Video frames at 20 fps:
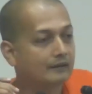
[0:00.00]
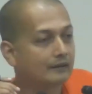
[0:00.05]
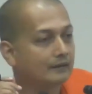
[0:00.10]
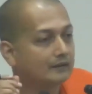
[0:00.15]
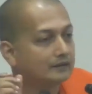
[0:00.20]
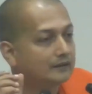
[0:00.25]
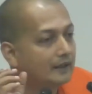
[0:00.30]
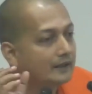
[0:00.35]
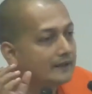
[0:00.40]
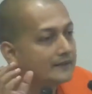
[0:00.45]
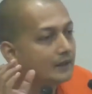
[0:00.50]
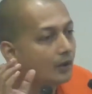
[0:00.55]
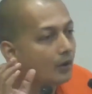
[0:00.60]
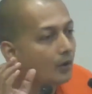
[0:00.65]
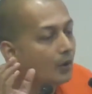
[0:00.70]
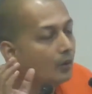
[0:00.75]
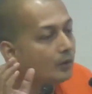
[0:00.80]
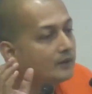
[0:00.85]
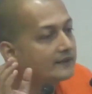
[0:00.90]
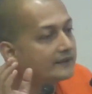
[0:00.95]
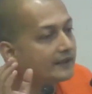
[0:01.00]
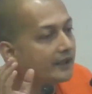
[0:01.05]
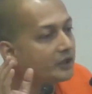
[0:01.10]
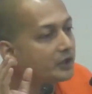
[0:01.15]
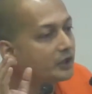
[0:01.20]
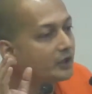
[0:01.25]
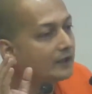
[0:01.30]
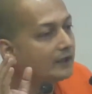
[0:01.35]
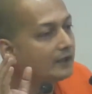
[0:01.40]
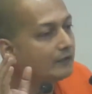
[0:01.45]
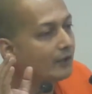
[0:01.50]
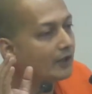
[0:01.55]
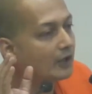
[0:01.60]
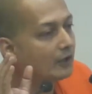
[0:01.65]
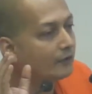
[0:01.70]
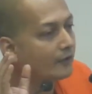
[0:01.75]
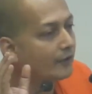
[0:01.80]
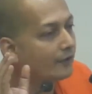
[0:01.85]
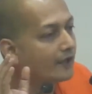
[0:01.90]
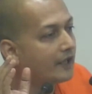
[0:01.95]
There is a whole section in one
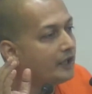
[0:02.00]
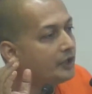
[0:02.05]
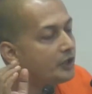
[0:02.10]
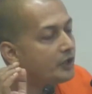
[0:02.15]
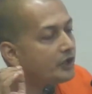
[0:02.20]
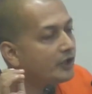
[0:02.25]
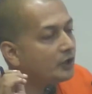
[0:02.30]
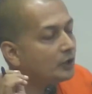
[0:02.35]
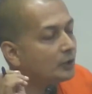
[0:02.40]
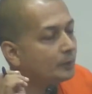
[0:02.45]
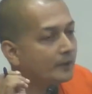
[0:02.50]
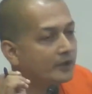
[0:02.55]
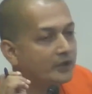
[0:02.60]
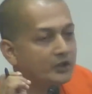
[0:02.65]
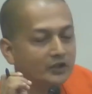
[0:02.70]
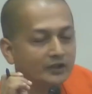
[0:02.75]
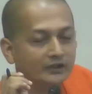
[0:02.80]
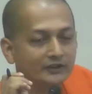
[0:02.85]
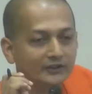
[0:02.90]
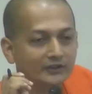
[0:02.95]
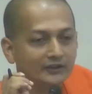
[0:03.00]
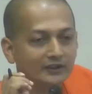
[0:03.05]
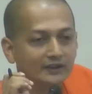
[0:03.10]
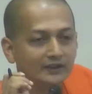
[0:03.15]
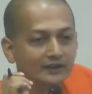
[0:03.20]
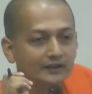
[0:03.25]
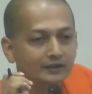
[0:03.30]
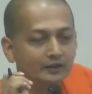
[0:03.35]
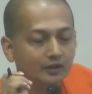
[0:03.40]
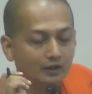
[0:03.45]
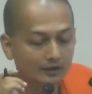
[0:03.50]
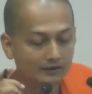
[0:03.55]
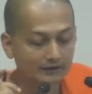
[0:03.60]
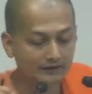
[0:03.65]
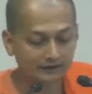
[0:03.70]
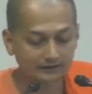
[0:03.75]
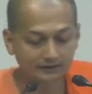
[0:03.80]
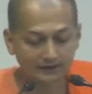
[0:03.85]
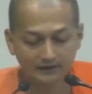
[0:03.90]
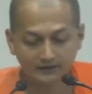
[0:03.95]
of our ancient Upanishads called the
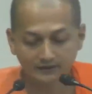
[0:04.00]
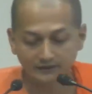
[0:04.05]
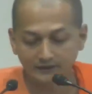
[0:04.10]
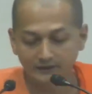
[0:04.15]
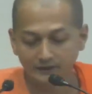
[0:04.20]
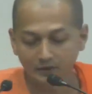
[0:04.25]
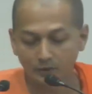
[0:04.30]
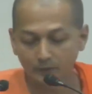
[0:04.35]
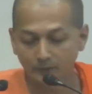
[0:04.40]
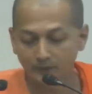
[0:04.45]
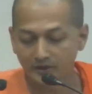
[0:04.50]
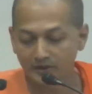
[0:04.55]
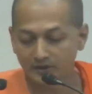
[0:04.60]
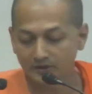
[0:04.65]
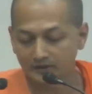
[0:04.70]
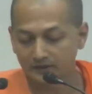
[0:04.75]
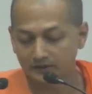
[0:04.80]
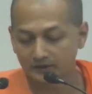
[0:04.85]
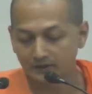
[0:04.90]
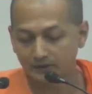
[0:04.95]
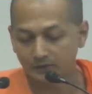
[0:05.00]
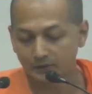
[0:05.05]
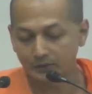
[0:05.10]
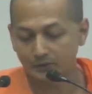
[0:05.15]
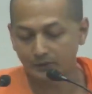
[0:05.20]
Taittiriya Upanishad. Those